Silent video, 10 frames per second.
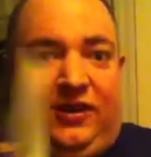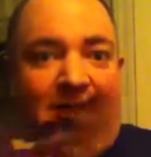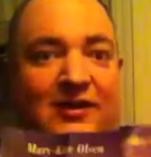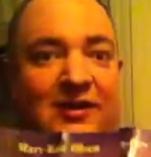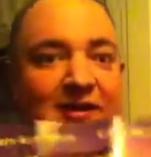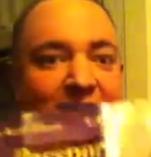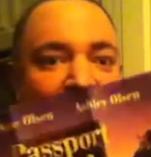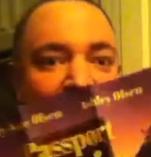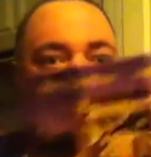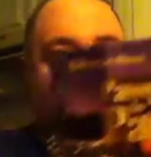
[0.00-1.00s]
like,
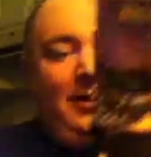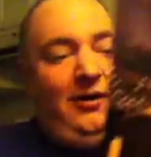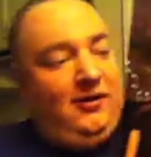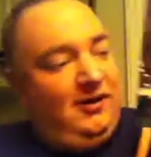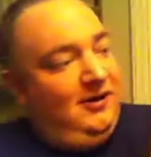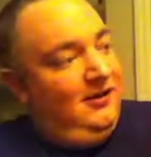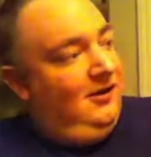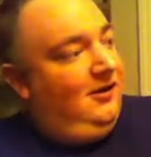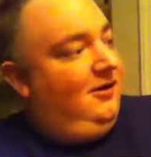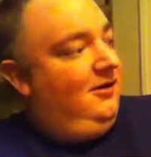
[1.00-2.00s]
apparently,
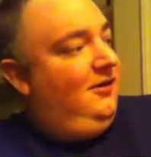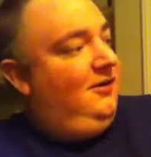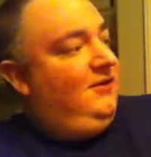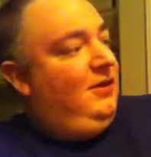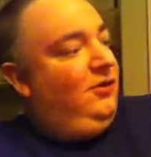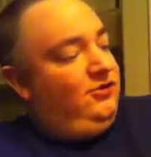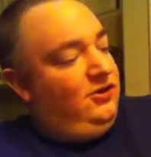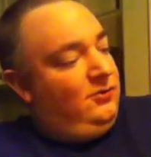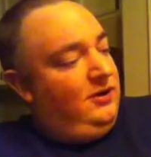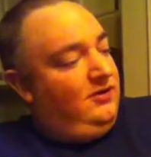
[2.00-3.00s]
the
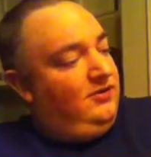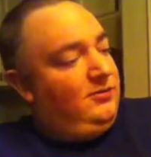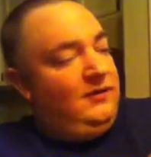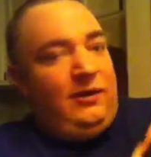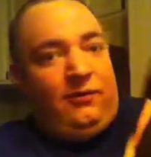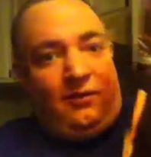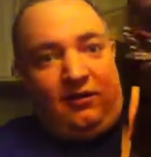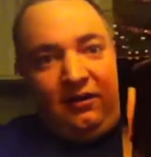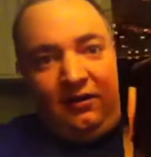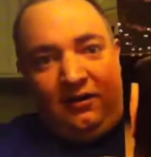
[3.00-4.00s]
Olsen twins, when they
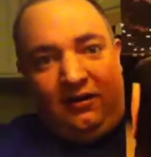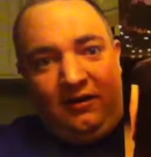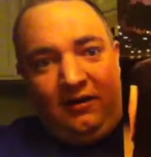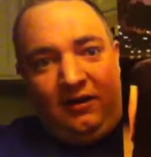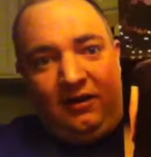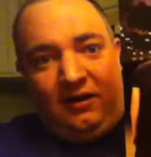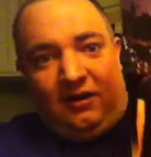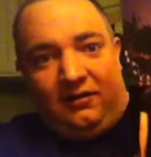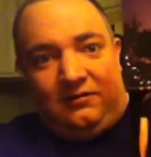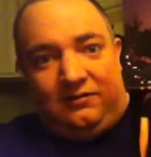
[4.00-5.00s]
were,
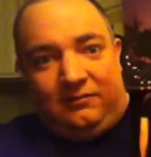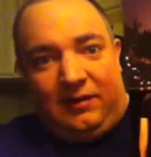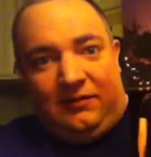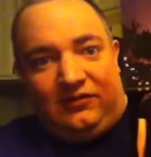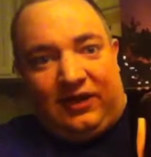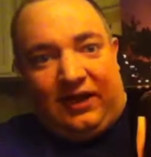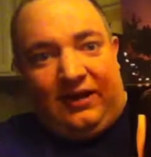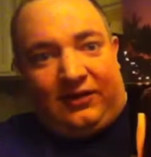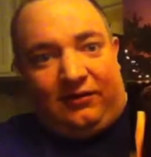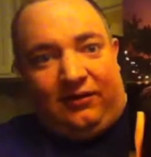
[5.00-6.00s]
maybe this guy
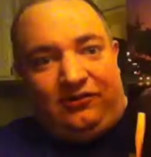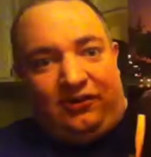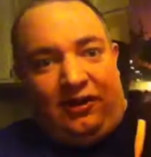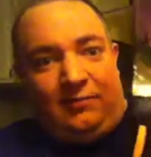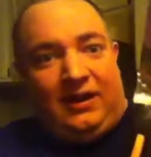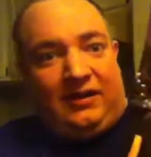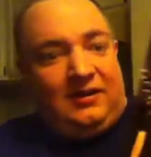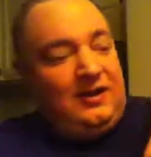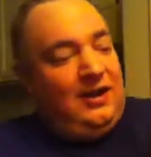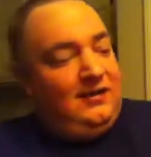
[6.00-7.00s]
had a crush on him back in
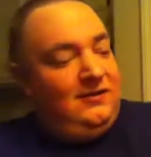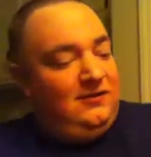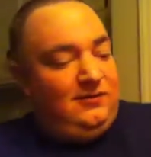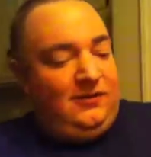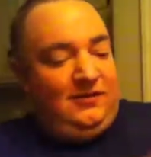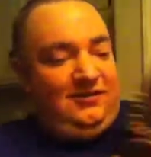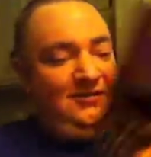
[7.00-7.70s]
the 90s, but